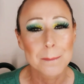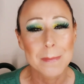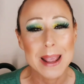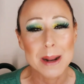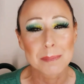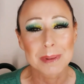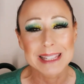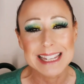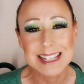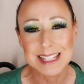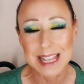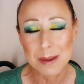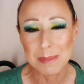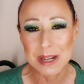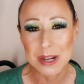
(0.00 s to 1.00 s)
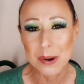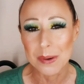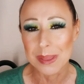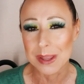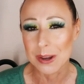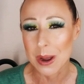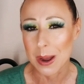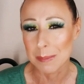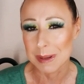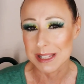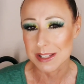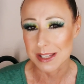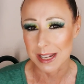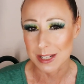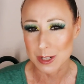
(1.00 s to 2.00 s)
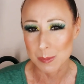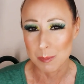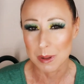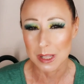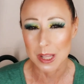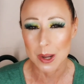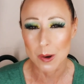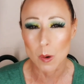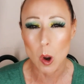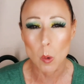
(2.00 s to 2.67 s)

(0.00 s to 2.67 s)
And please let me know in the comment section below,